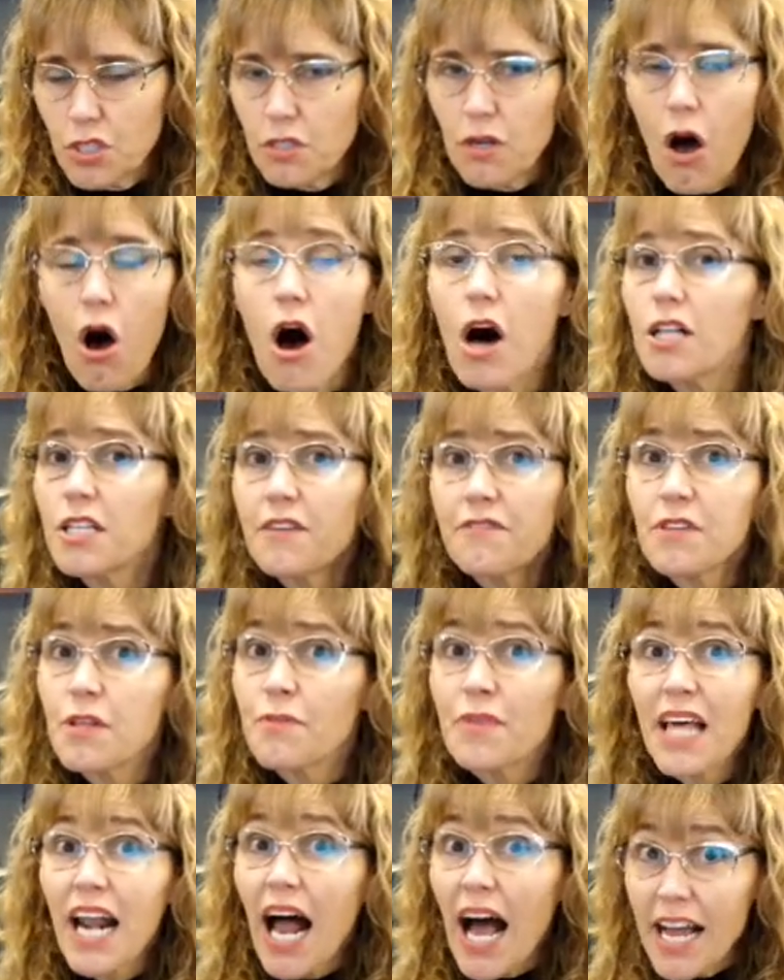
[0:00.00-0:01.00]
All of them
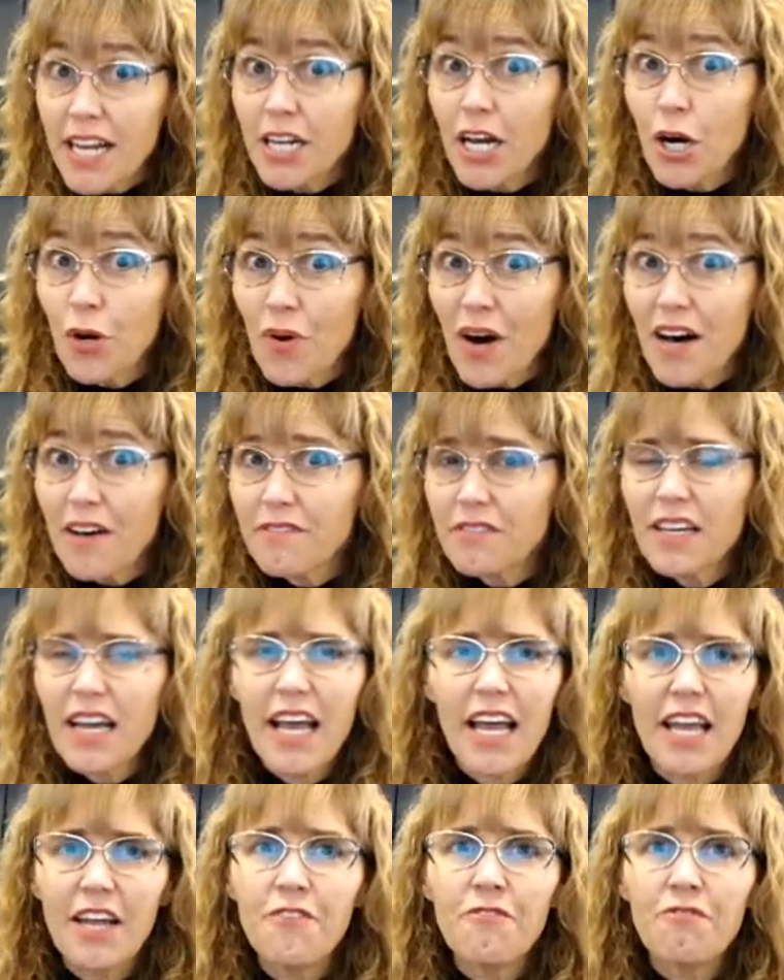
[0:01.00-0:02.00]
that I know of
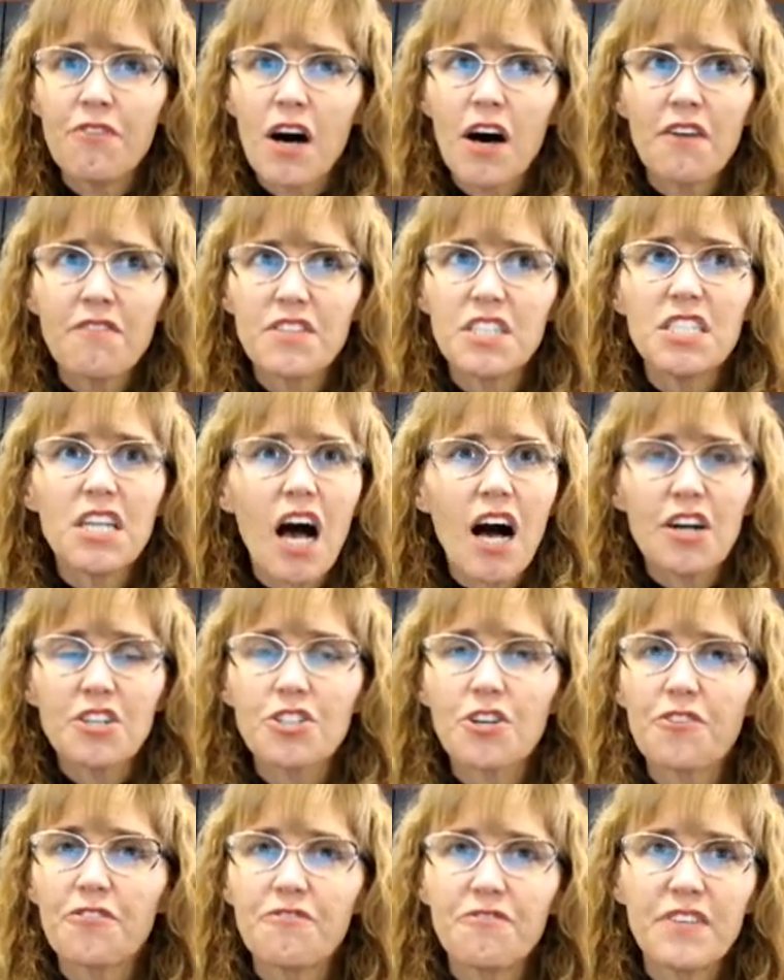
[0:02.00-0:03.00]
involve the
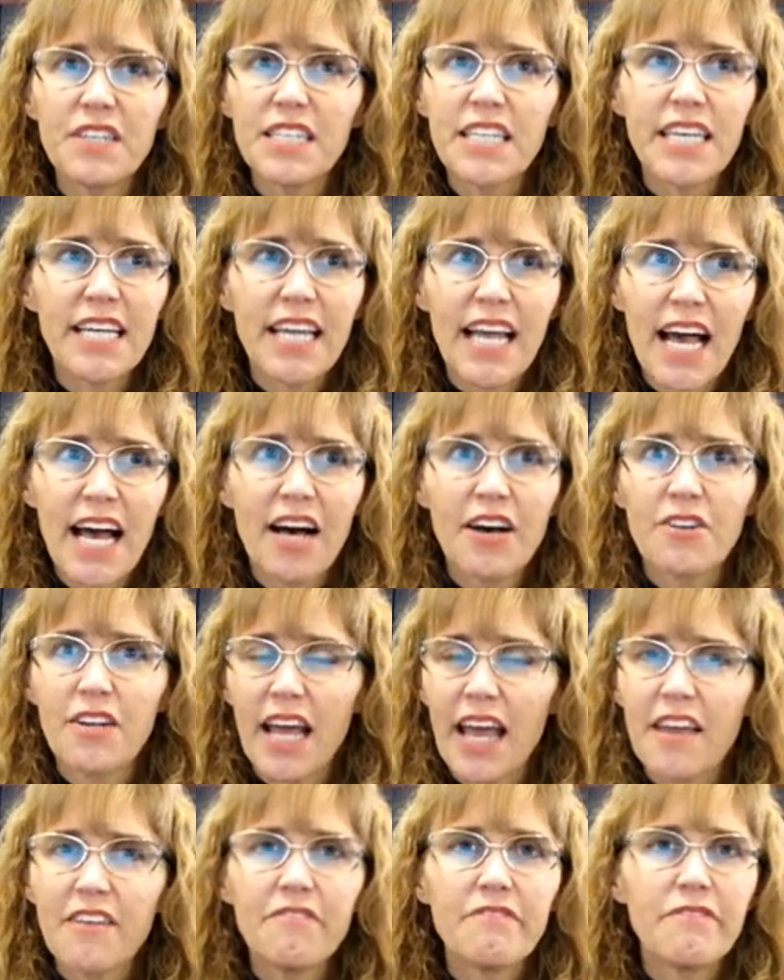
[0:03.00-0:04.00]
doctor filling out
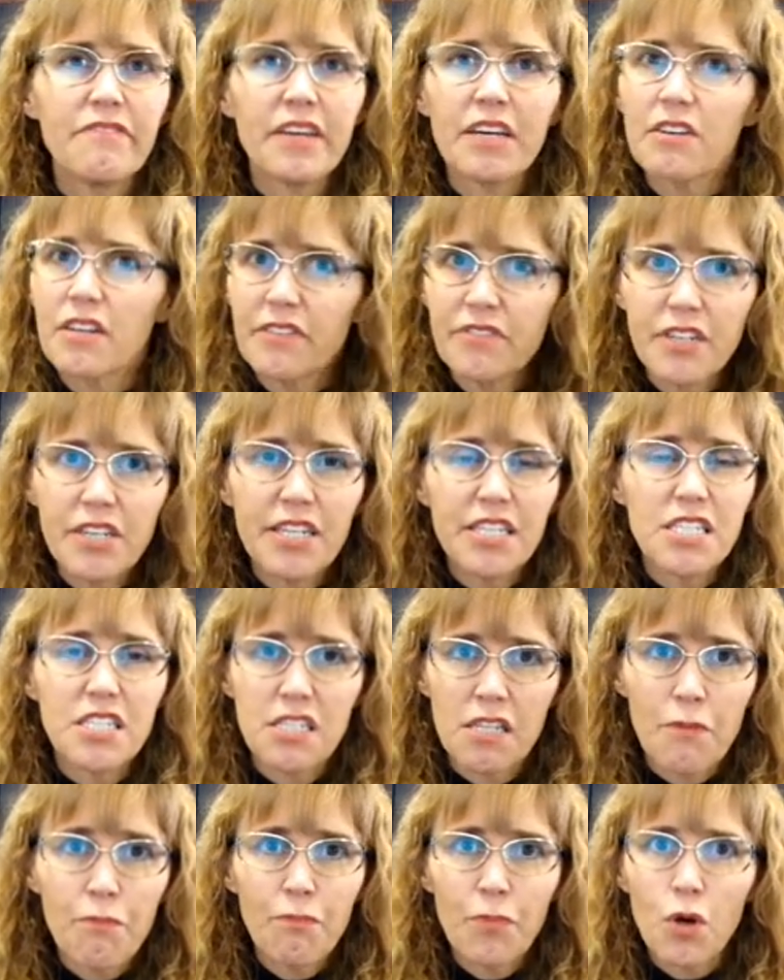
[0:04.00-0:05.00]
a very, very
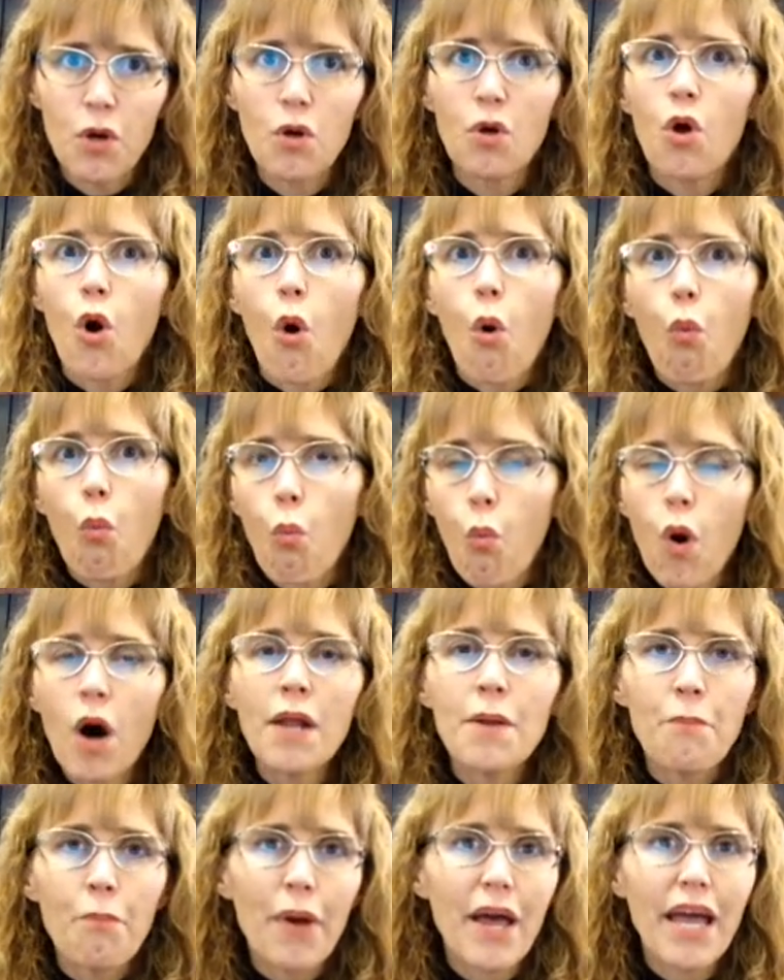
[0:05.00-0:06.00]
simple
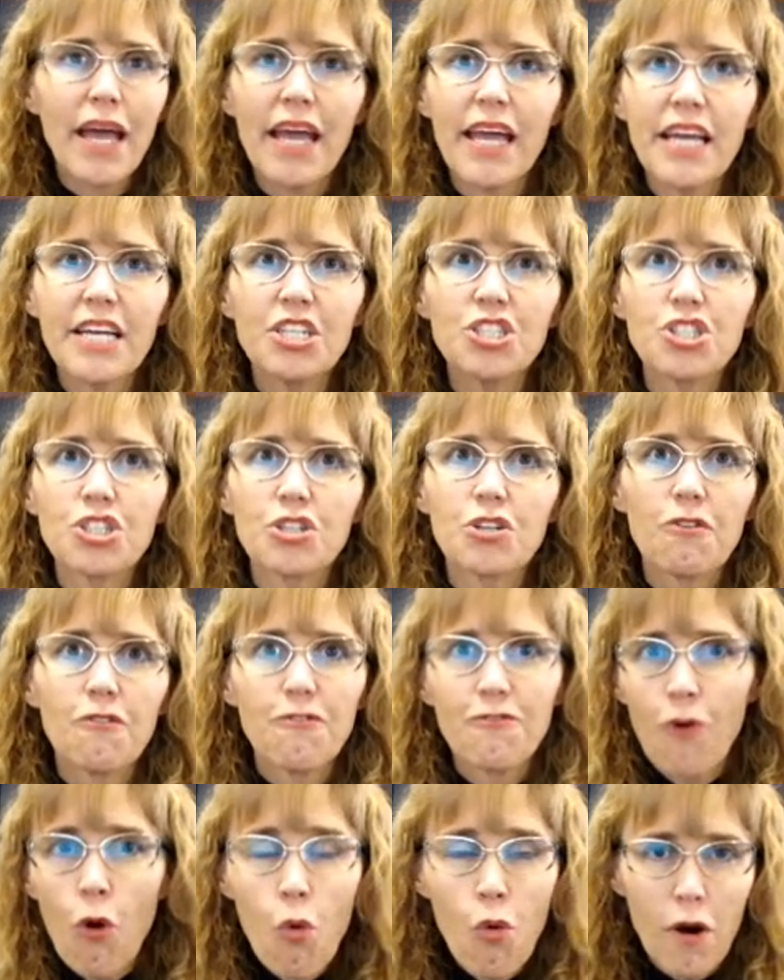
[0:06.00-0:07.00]
one-page
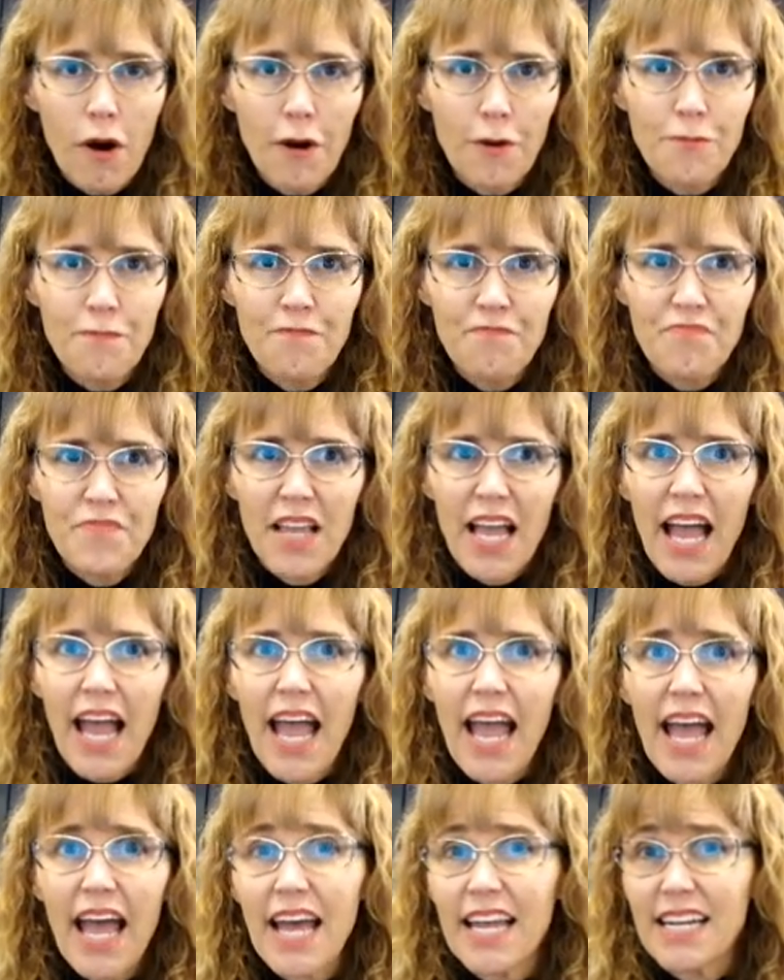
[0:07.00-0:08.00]
form
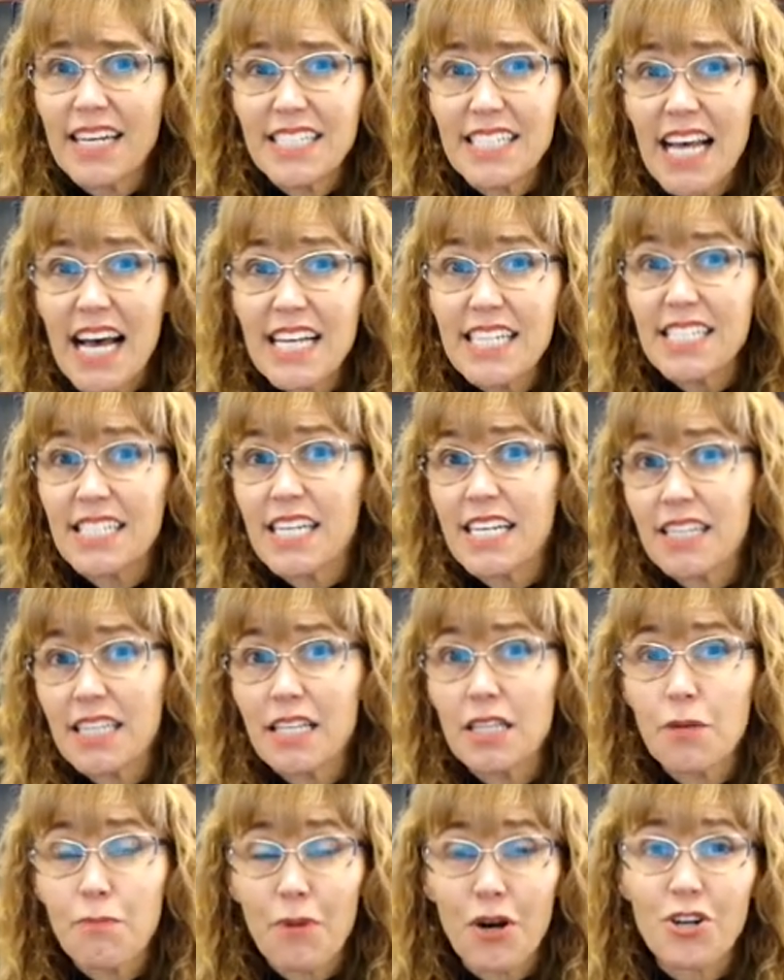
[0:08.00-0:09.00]
and attesting that
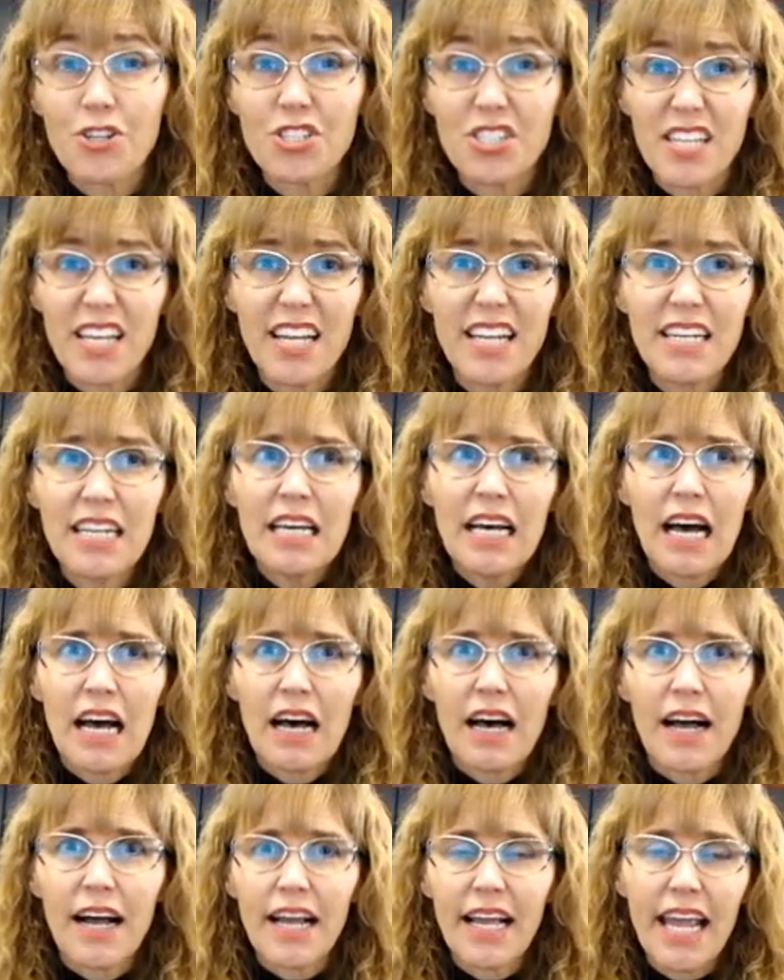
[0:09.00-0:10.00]
the person
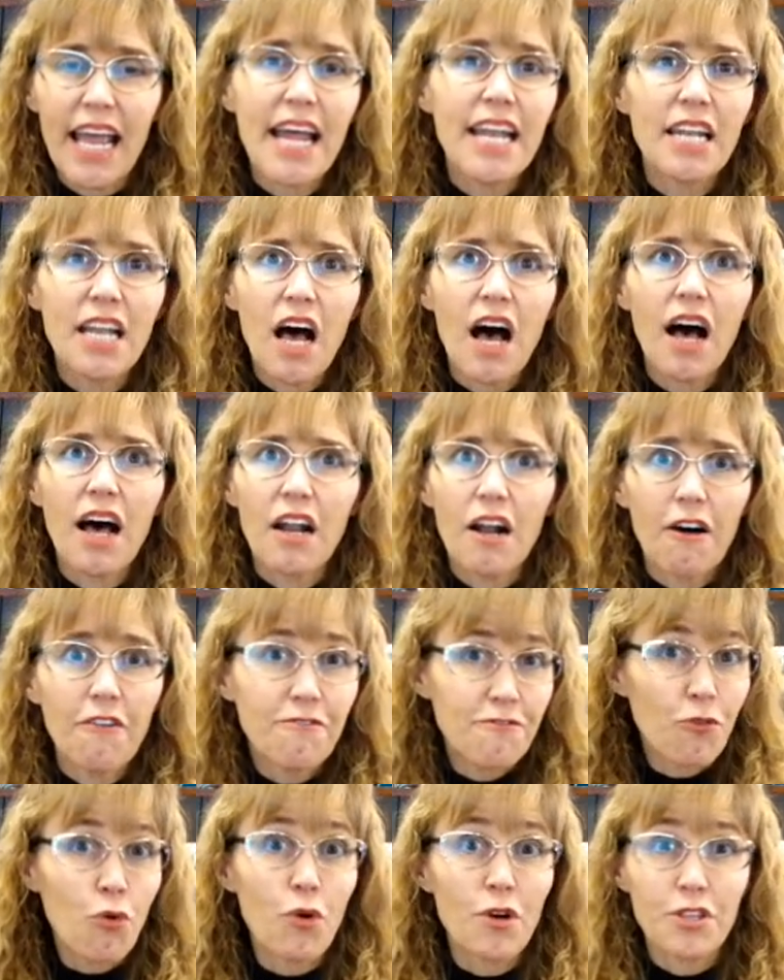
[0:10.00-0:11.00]
cannot
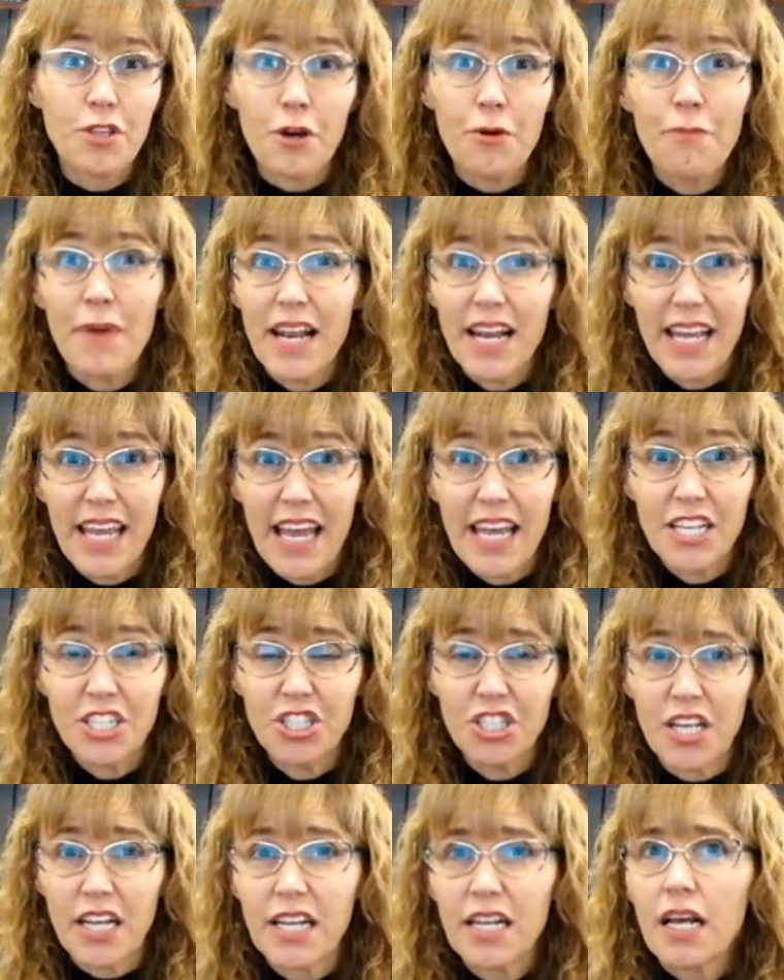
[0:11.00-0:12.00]
afford their
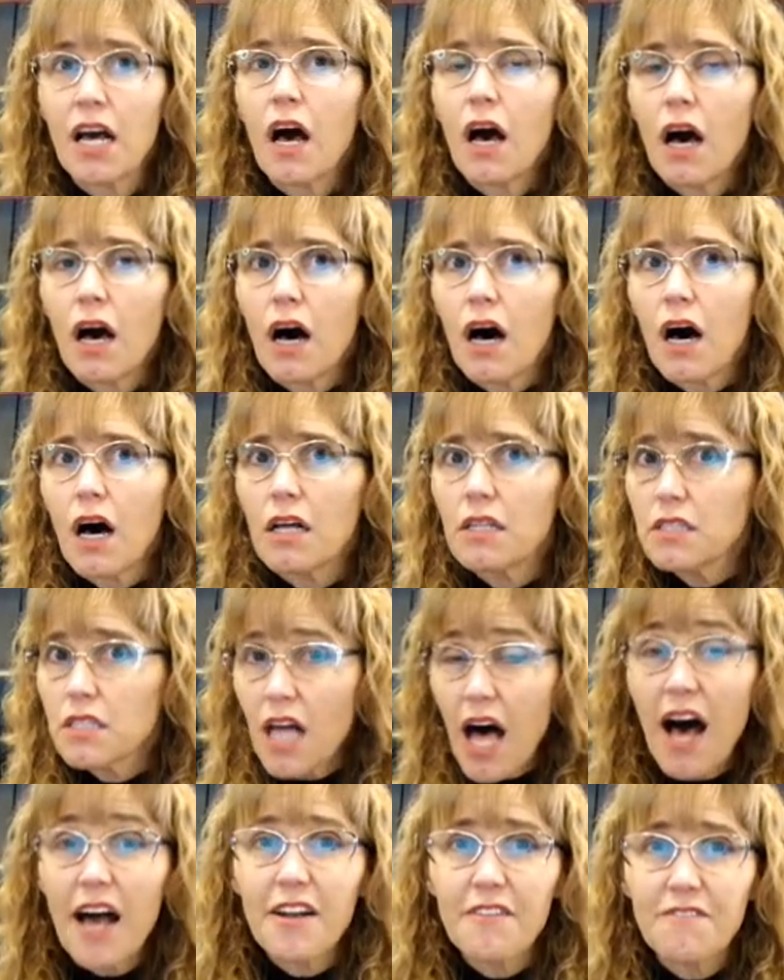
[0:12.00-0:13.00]
medication. A lot of